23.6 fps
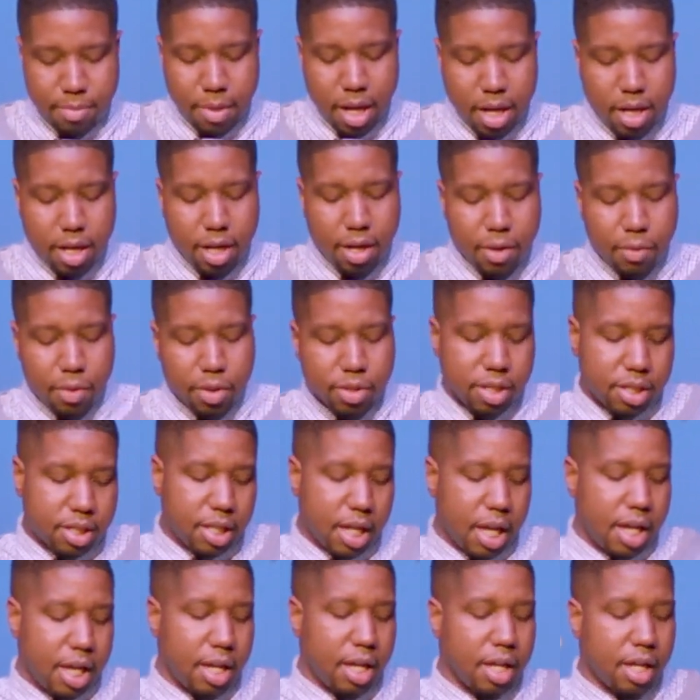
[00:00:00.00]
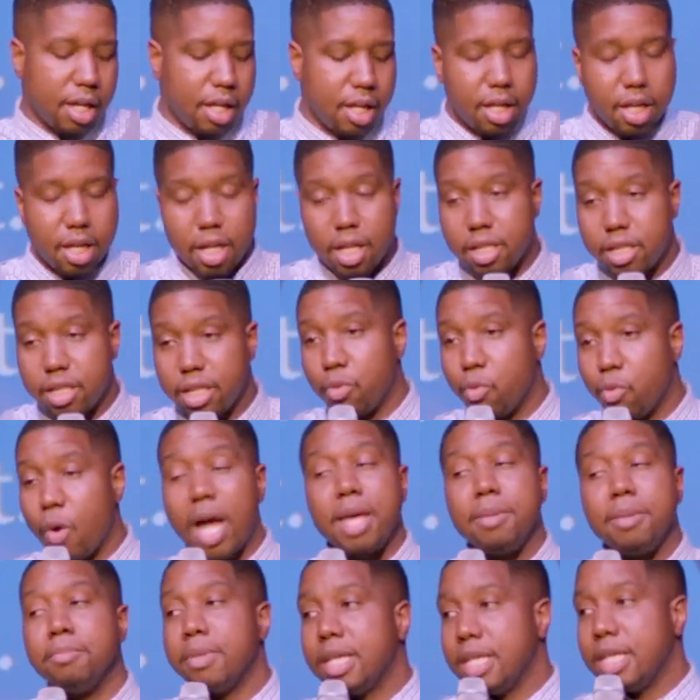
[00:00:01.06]
My hood we used to say to the
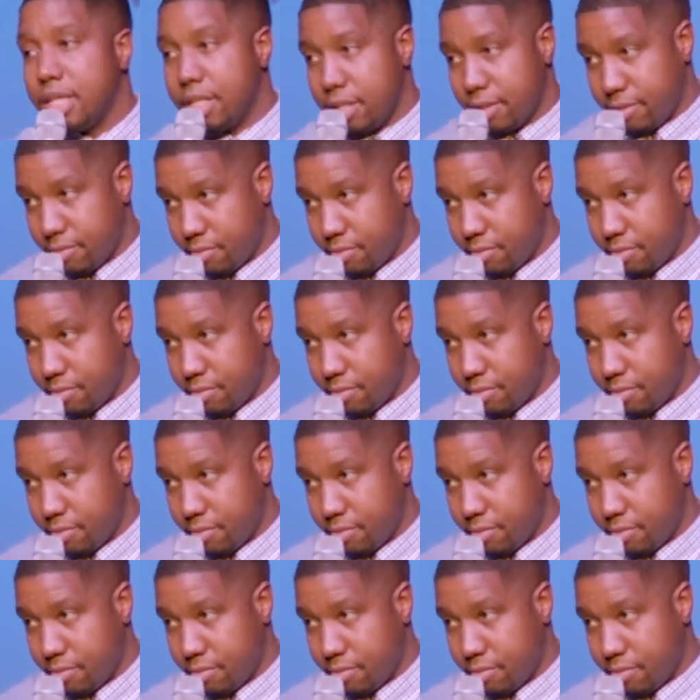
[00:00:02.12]
white meat.